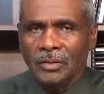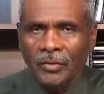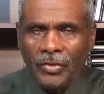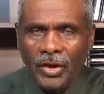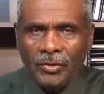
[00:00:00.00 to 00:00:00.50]

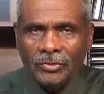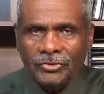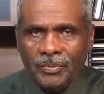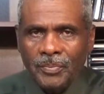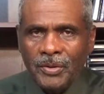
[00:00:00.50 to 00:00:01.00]
there are
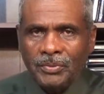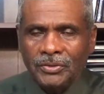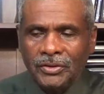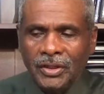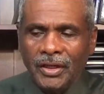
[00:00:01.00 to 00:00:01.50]
some people
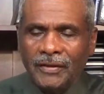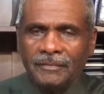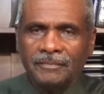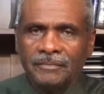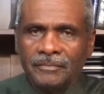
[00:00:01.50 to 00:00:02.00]
today
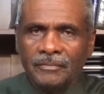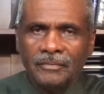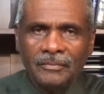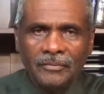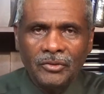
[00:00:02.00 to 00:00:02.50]

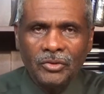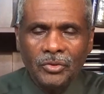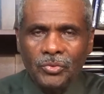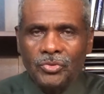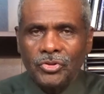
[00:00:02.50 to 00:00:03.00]
whose